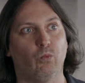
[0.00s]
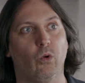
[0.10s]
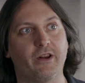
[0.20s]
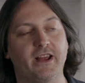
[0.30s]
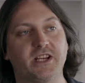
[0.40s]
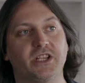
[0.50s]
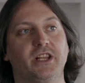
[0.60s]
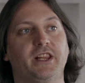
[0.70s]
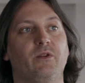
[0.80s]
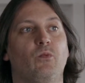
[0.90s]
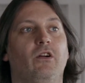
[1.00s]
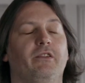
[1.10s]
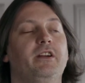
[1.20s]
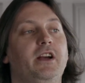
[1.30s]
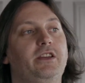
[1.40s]
what it is that they
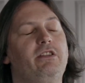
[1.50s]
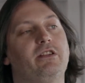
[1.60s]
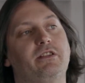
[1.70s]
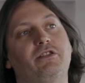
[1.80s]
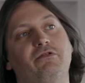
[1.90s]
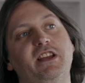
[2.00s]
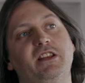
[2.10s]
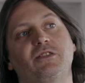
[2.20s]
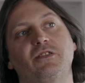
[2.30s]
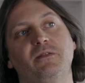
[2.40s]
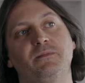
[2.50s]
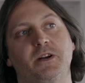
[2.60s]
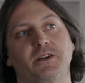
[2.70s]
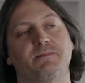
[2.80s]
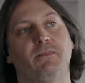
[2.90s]
want, you can agree the terms
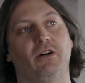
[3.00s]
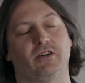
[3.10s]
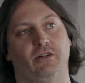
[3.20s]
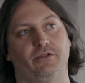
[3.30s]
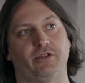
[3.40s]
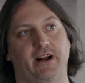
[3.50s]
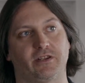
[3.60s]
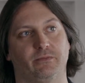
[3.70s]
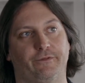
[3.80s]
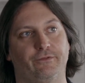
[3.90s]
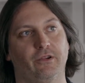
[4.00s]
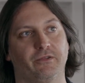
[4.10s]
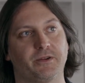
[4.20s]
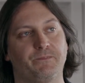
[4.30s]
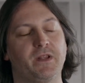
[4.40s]
in a smart contract up
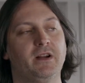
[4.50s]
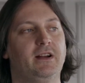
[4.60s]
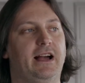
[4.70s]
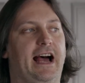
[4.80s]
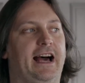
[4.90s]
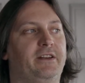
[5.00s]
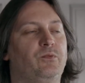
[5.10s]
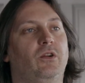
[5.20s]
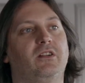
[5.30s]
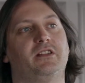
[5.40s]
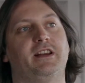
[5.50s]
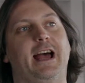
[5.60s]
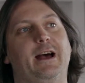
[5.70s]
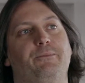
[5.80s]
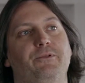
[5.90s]
front. And what can
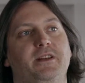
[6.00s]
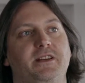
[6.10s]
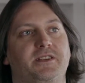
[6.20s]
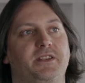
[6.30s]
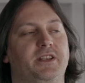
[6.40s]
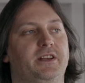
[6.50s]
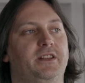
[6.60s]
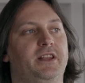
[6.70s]
happen is that